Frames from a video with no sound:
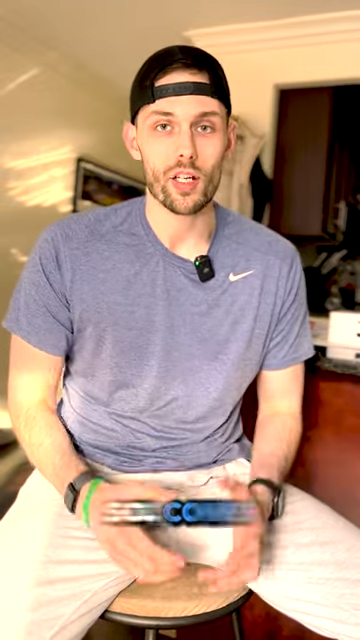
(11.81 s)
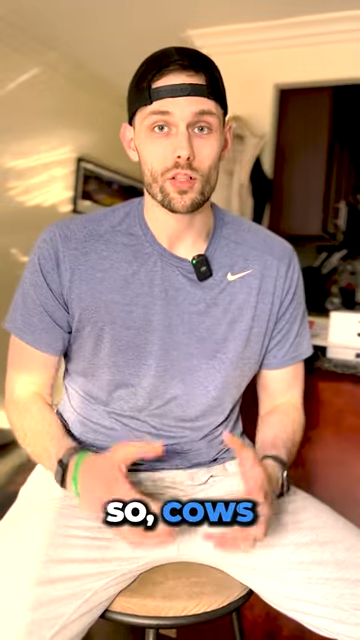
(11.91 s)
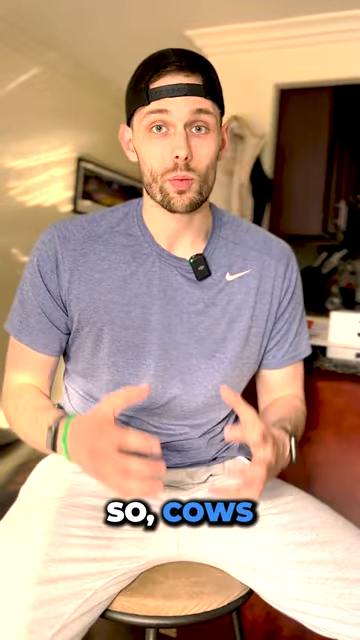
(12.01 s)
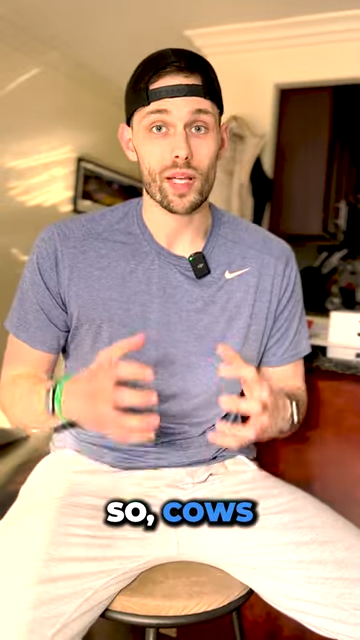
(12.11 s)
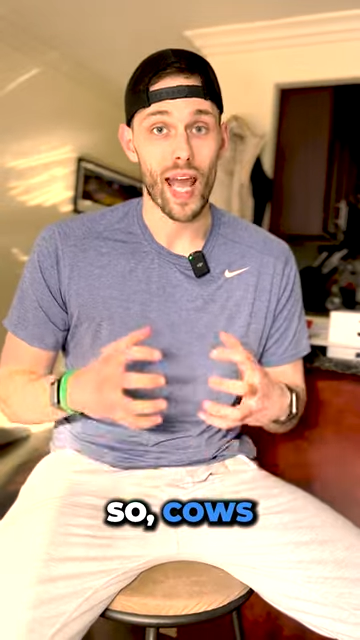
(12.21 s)

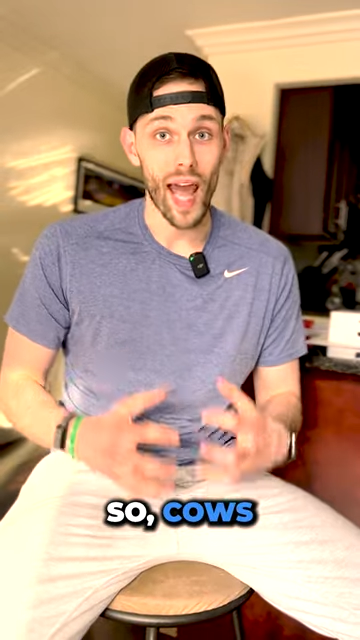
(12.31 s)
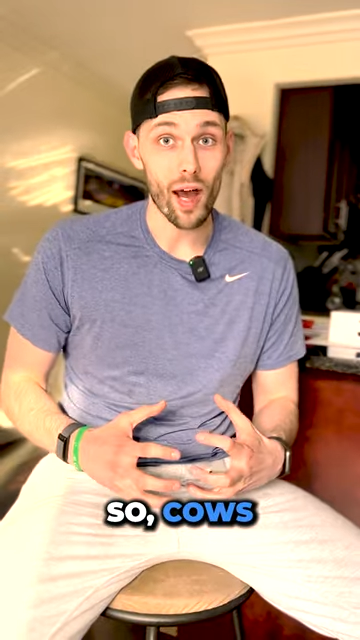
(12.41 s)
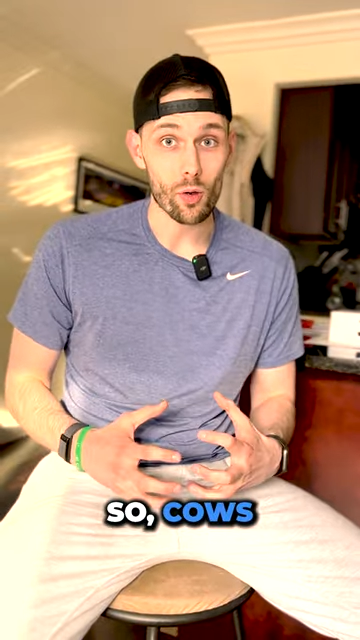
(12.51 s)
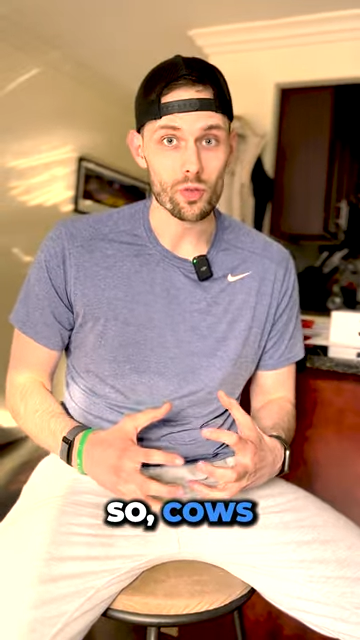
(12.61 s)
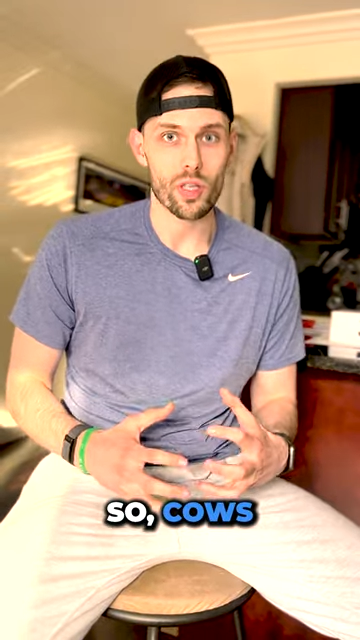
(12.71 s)
So,
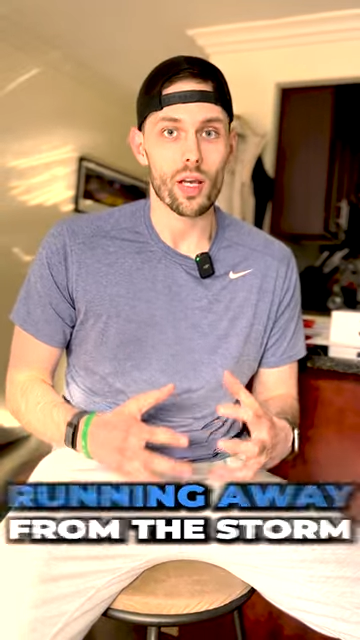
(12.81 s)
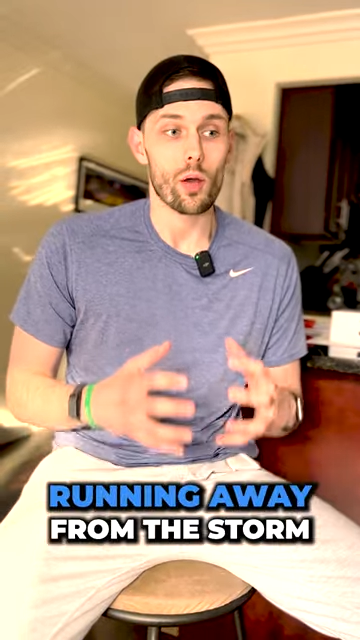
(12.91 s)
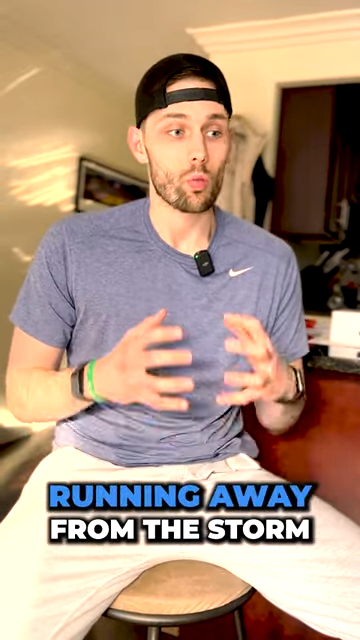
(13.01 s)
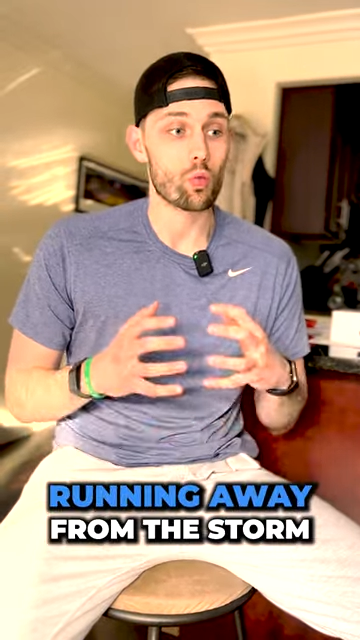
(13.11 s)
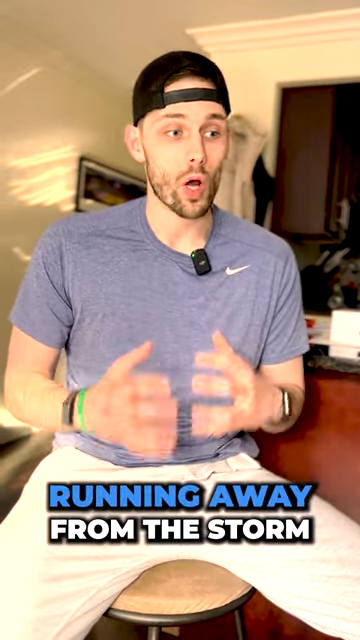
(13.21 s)
cows
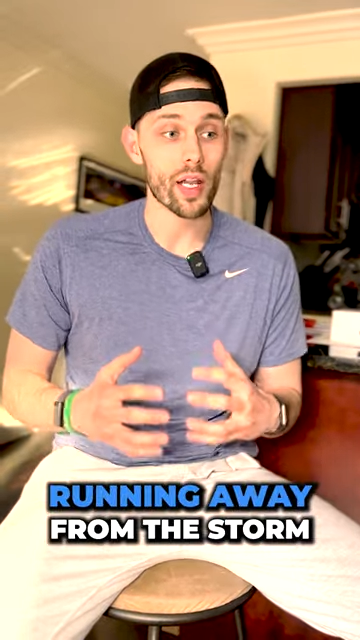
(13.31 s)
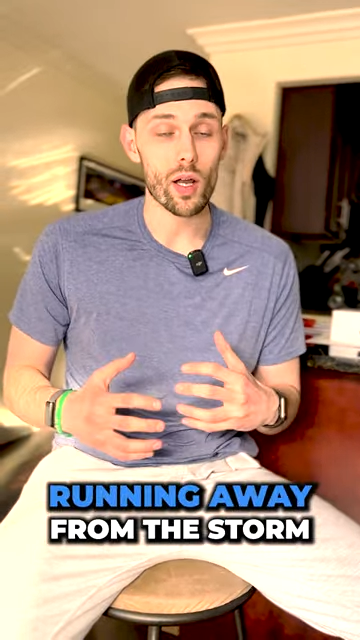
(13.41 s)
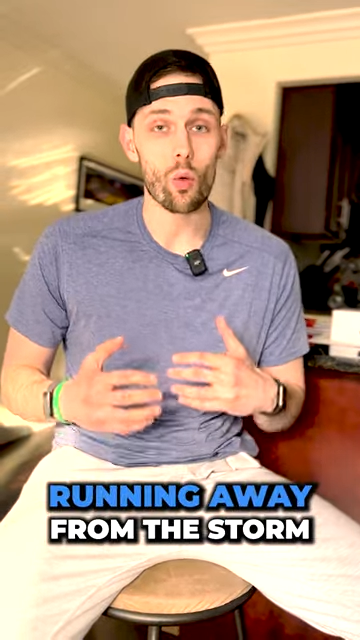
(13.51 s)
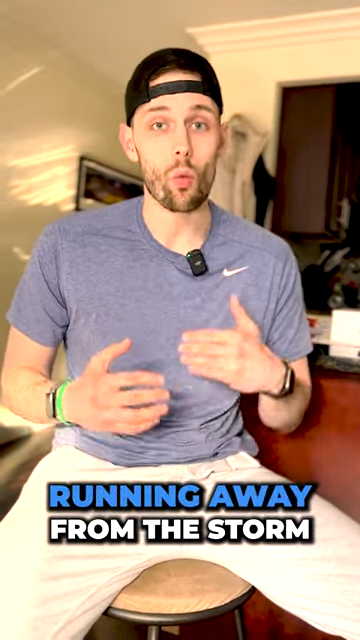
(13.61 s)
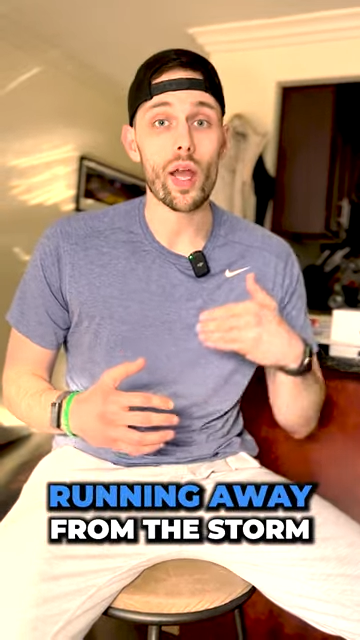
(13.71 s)
running
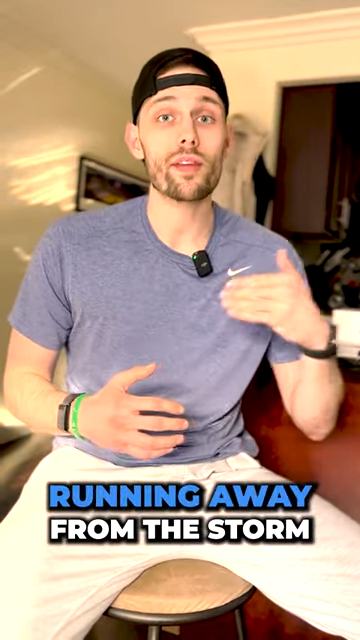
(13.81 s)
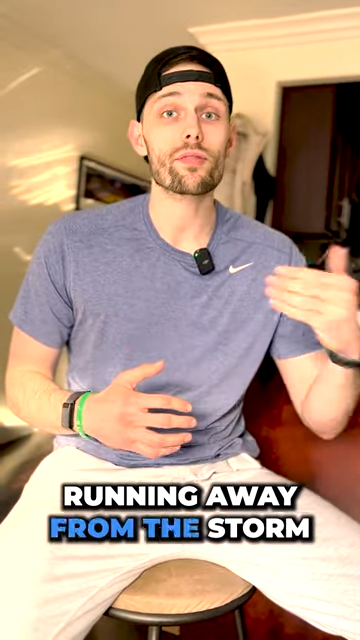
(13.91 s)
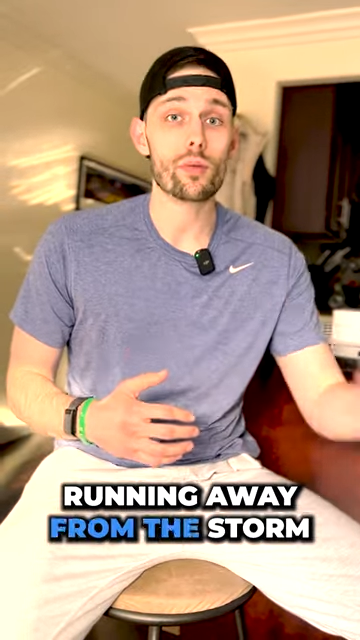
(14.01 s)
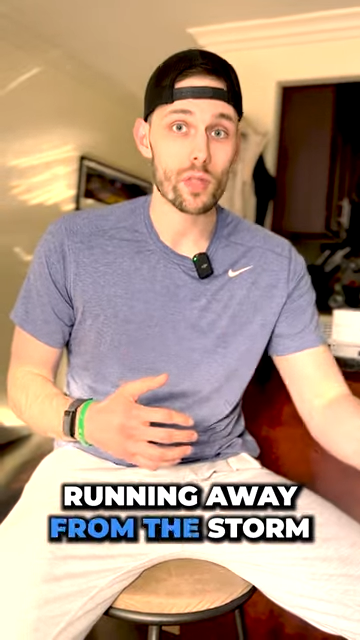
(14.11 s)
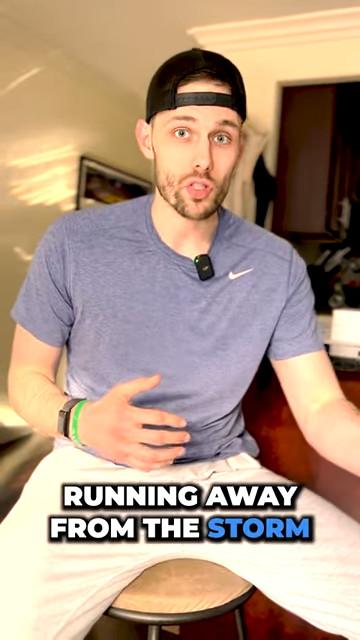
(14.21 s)
away
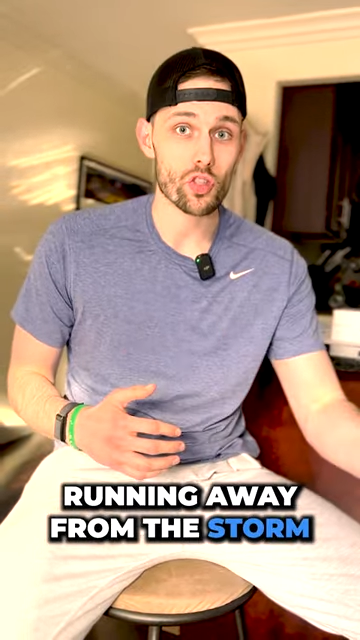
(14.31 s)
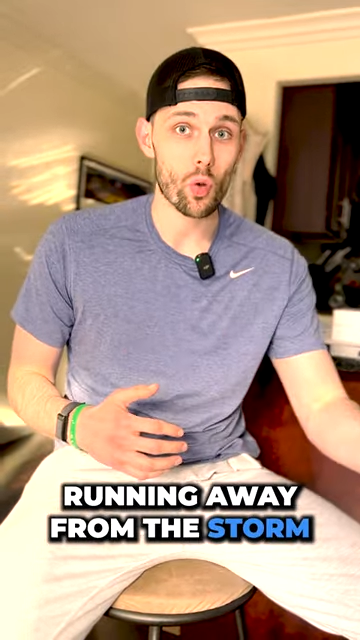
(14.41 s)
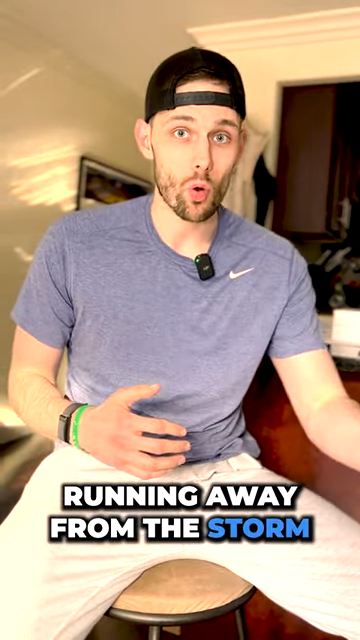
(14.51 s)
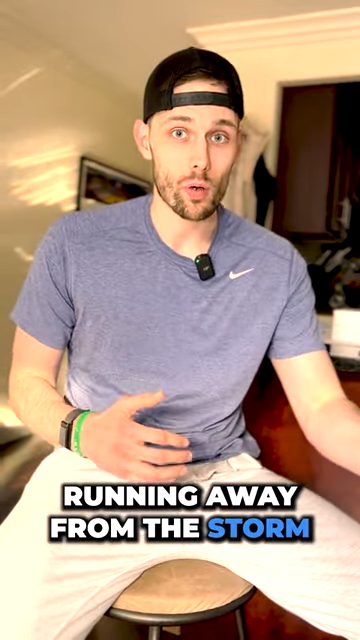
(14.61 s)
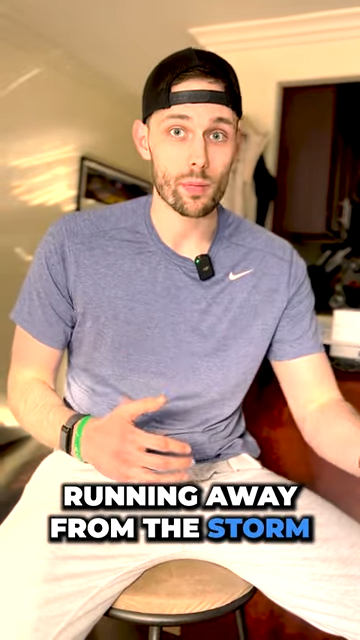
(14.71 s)
from the
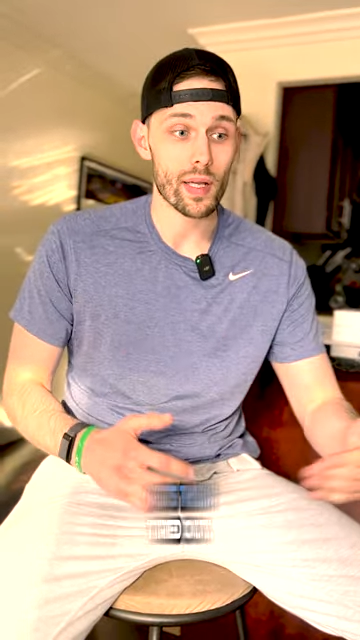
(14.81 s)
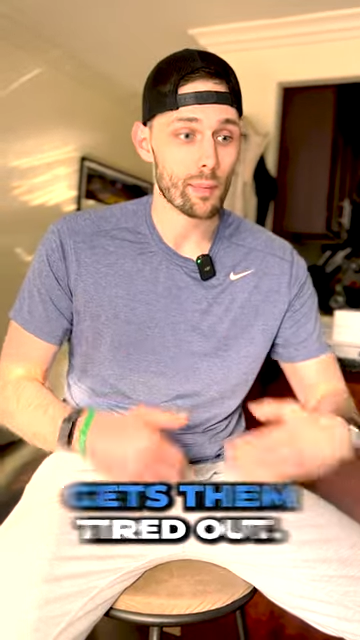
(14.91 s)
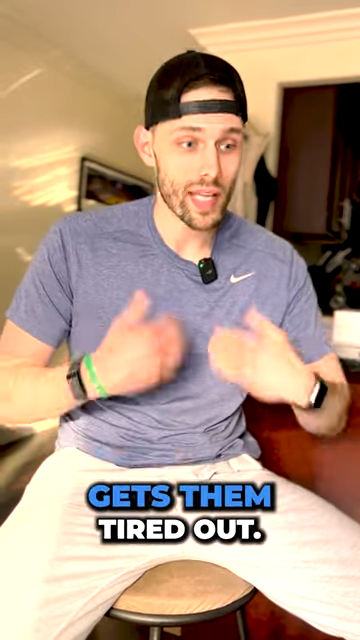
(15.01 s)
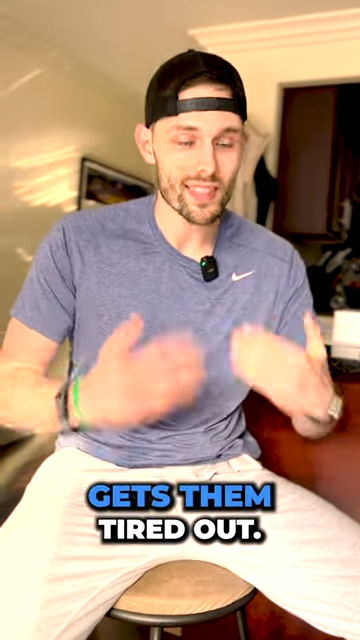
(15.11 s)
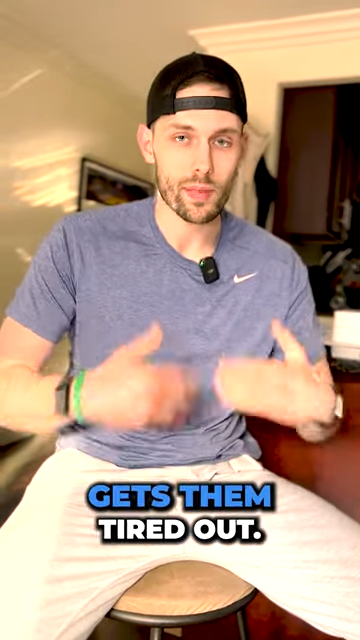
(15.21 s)

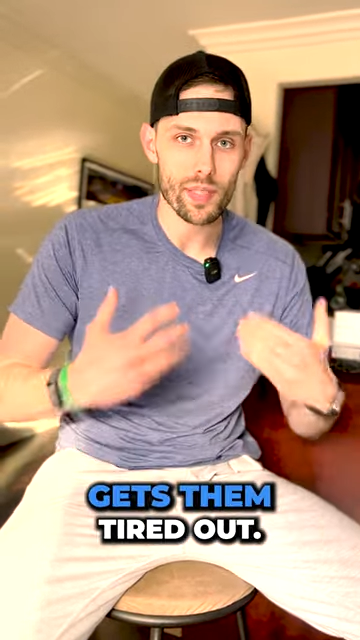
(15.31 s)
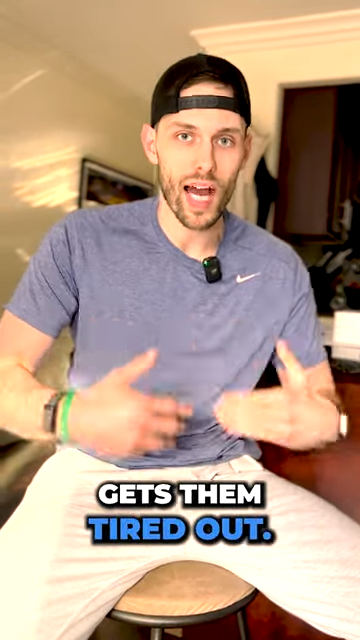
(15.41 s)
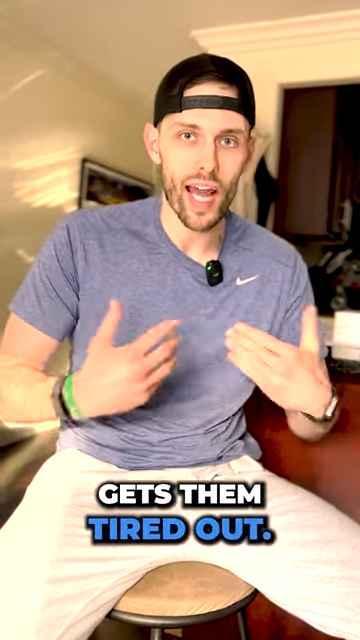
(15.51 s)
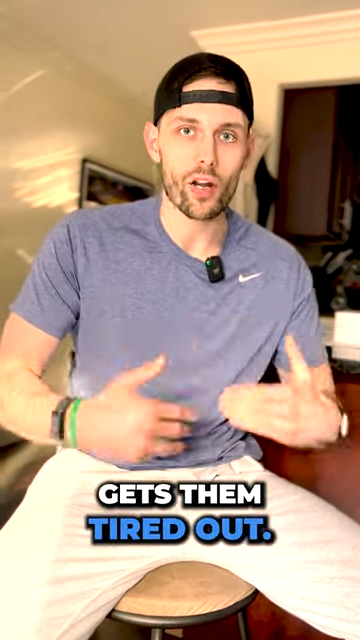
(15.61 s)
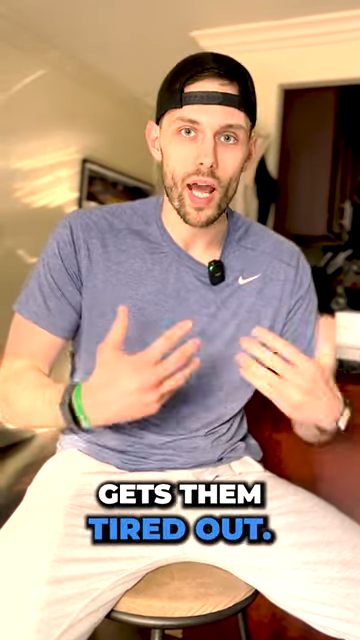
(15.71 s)
storm gets them
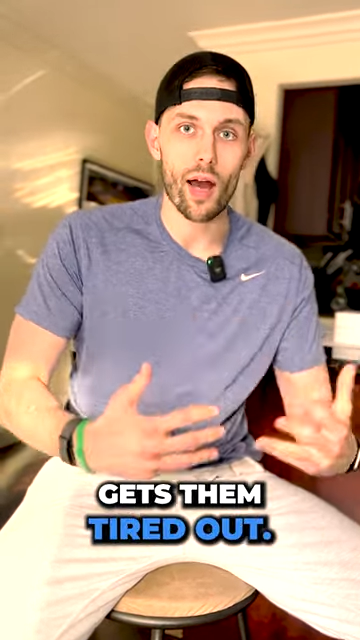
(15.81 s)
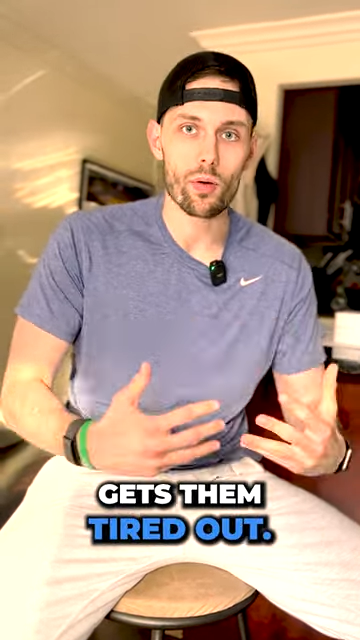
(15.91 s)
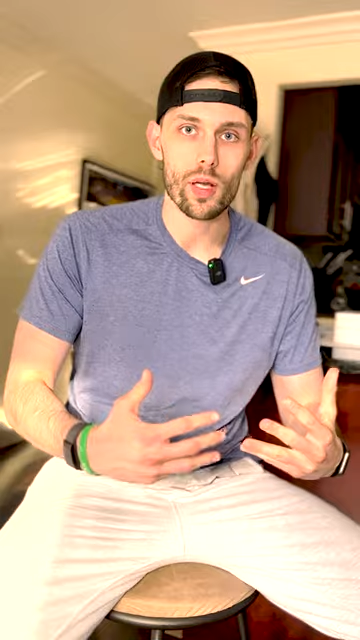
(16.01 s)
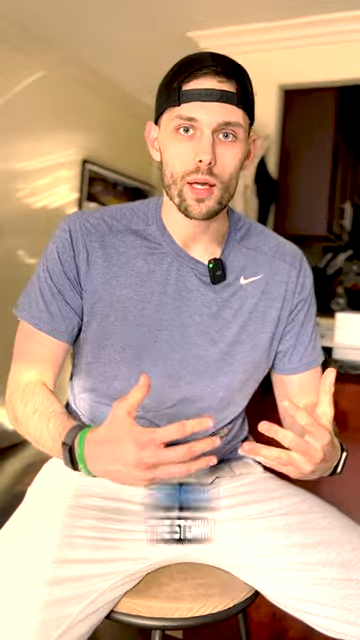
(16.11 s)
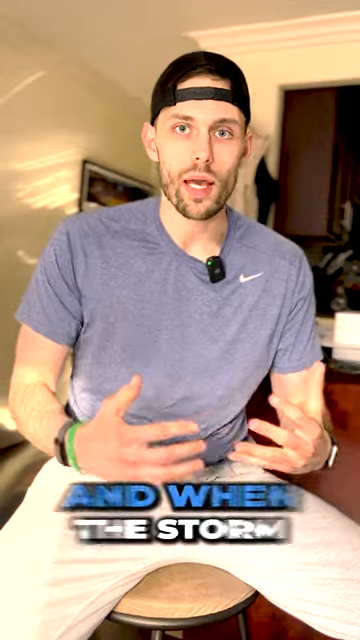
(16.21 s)
tired out.